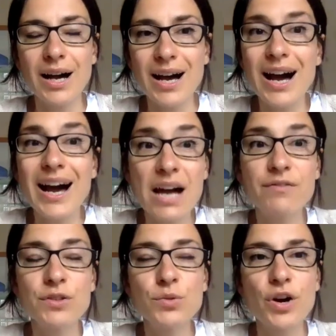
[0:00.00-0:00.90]
I
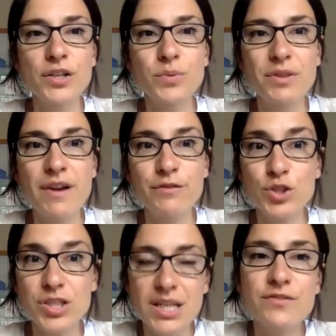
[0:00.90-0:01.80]
haven't worked with
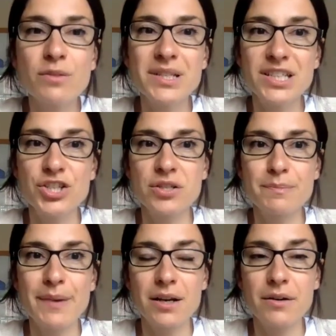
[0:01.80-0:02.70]
refugees from indigenous
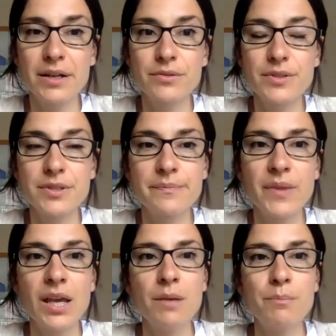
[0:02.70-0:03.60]
backgrounds,
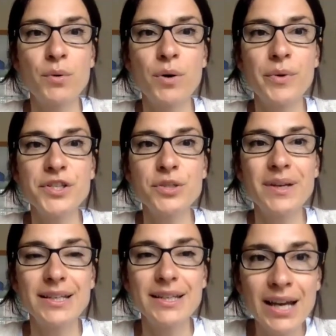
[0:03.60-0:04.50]
but what we're
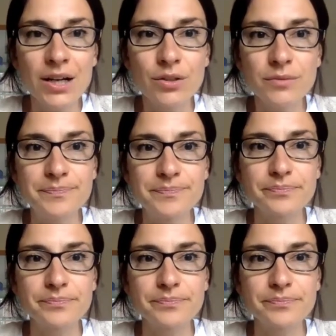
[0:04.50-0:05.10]
doing now